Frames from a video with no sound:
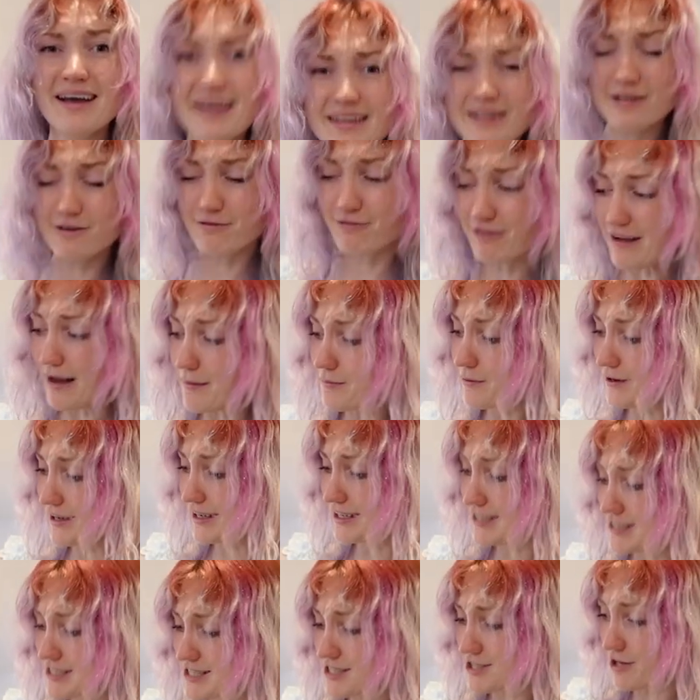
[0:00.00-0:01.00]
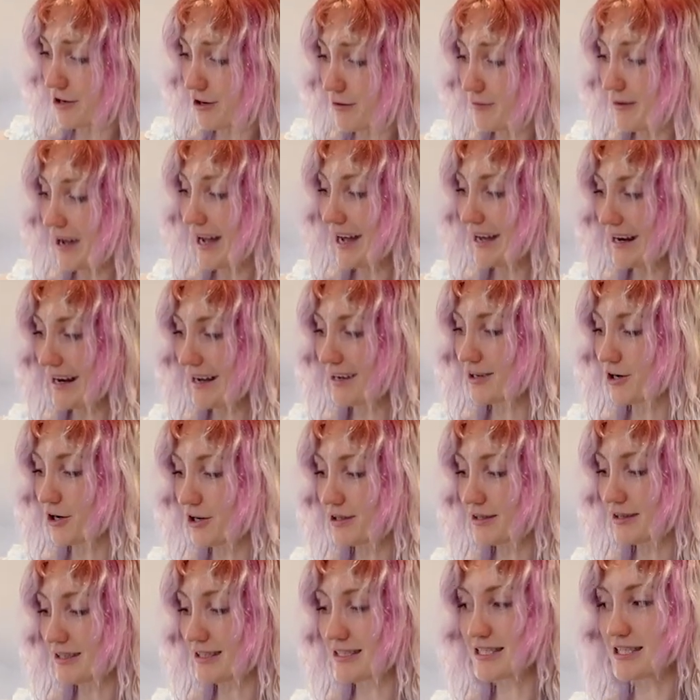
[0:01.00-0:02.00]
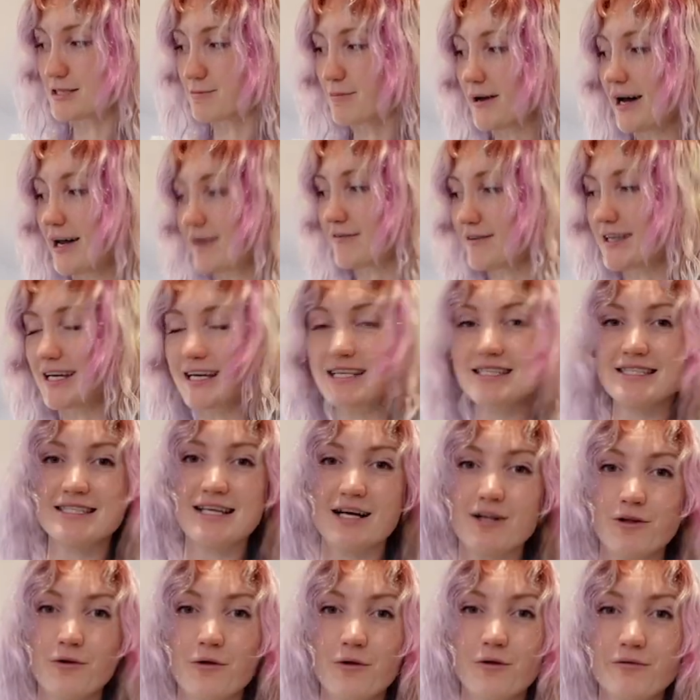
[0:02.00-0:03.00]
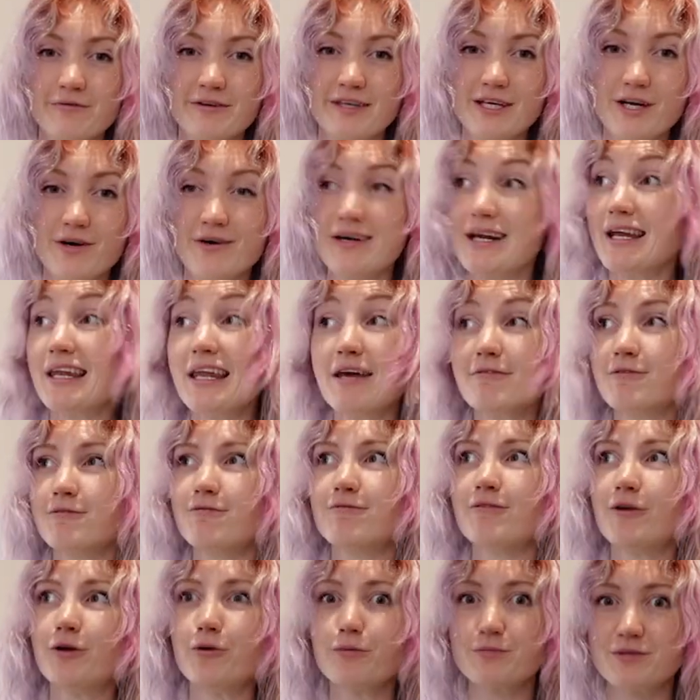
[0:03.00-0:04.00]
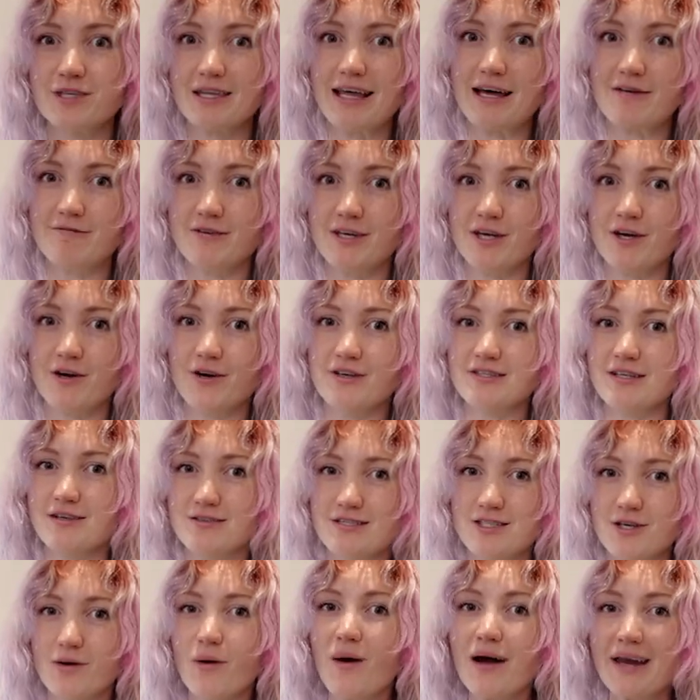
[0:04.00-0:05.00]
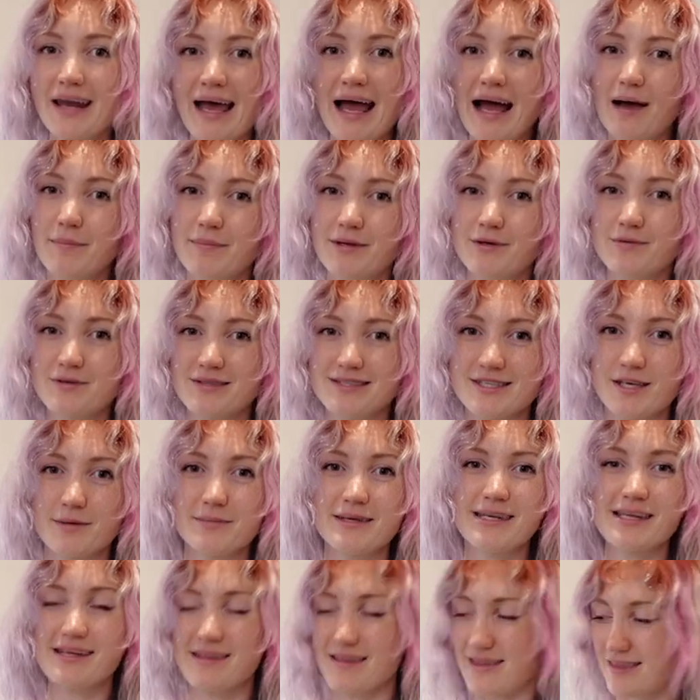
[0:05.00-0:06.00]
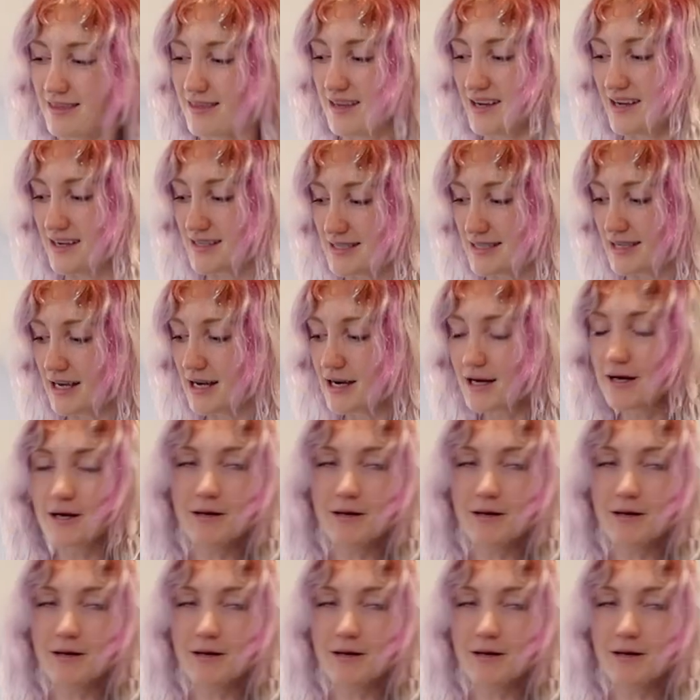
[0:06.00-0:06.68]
The fabric is so bad. I got this as part of a Yes Style haul video and I never filmed that video because I was so unhappy with so many of the things.